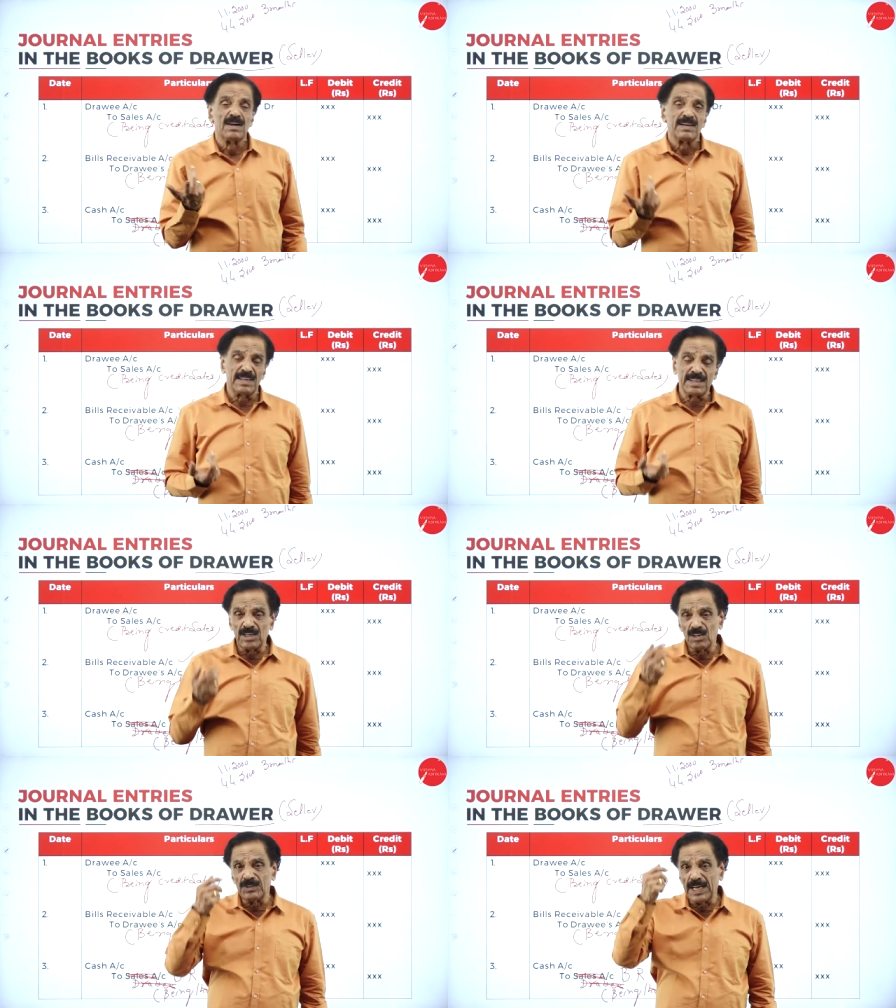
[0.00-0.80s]
In the
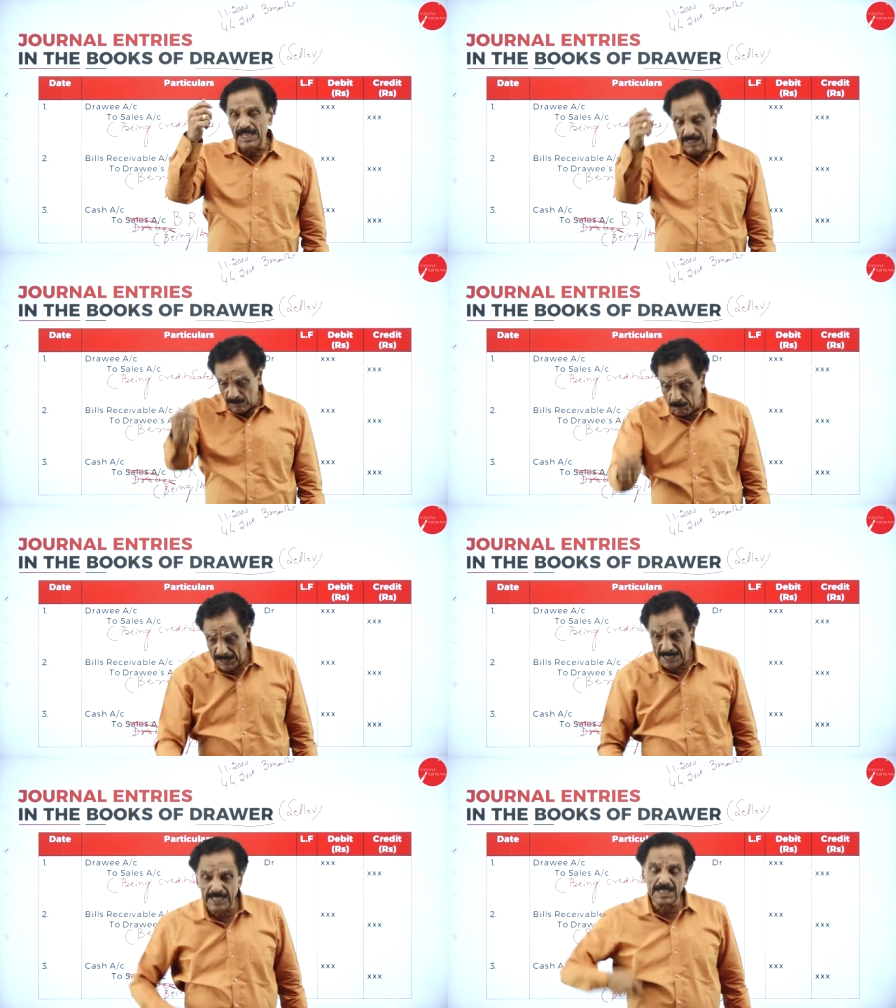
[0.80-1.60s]
due date, we
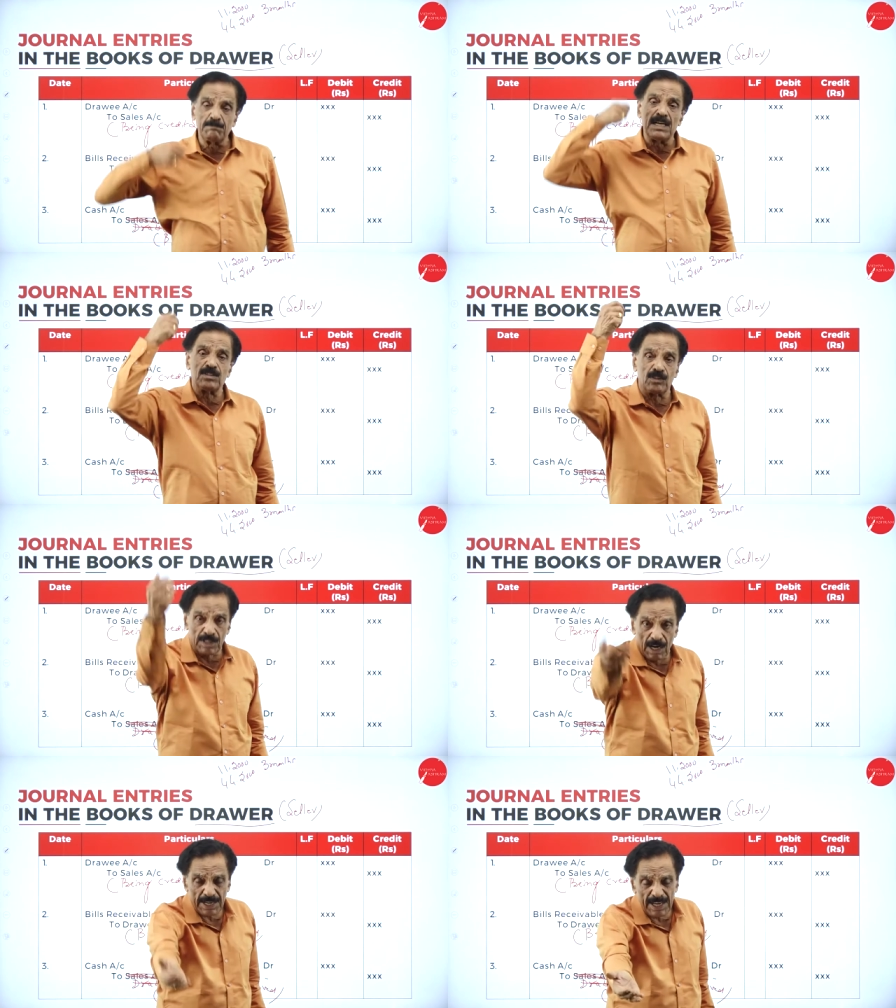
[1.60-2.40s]
present the bill to
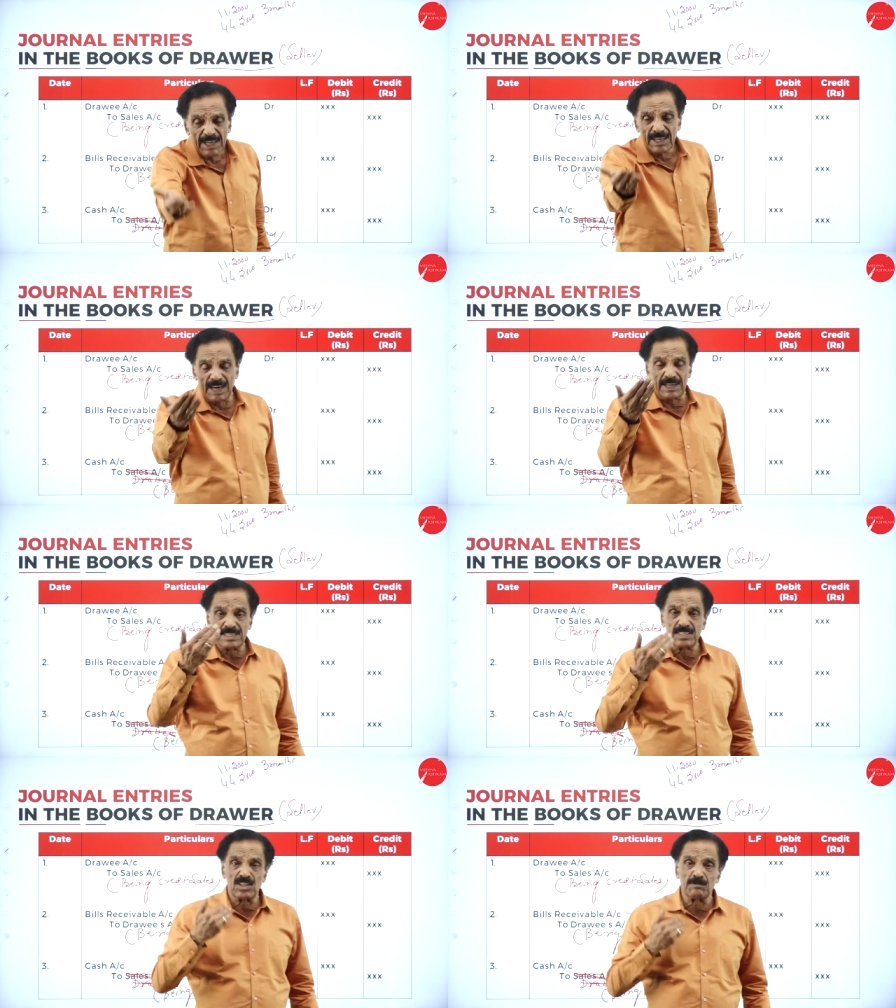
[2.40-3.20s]
drawee and
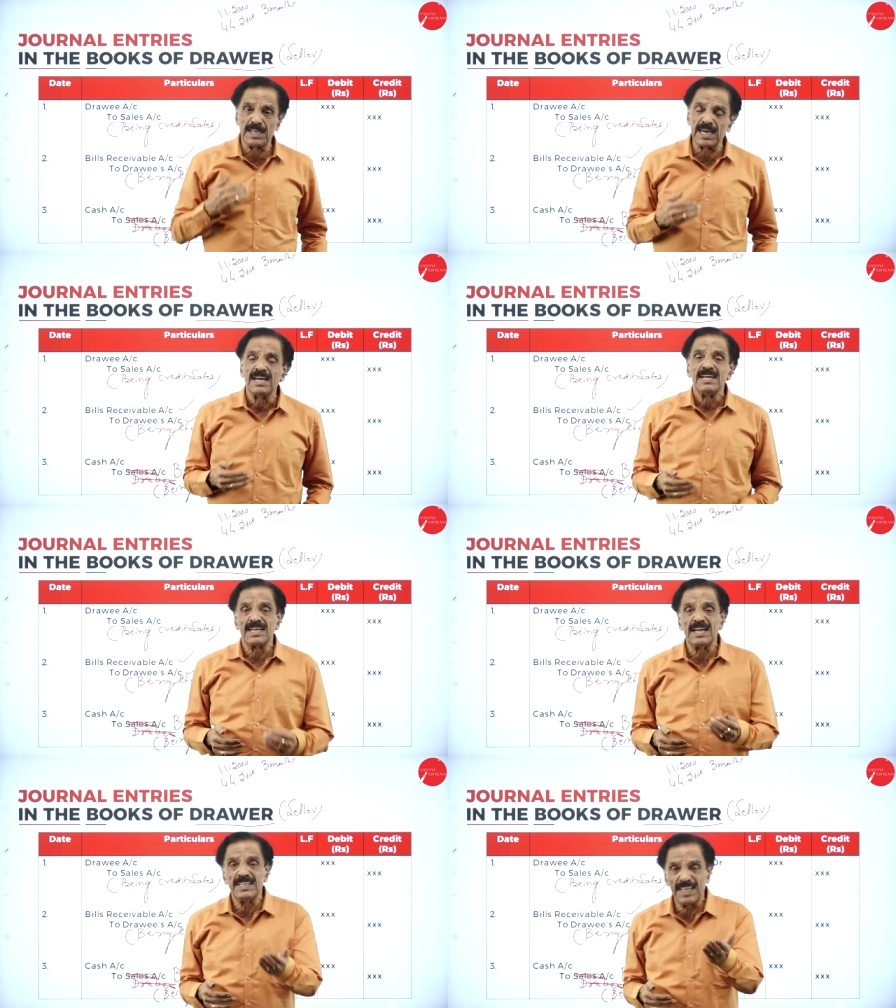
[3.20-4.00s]
receive the money.
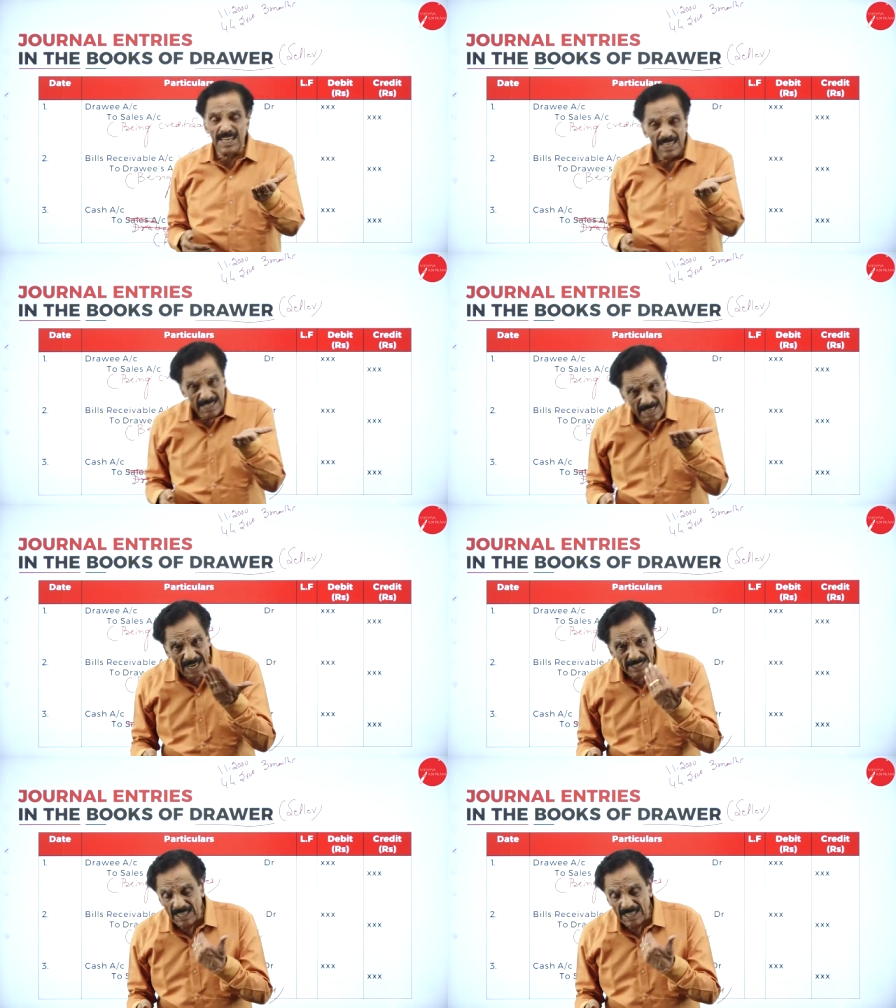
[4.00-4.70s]
Entry, cash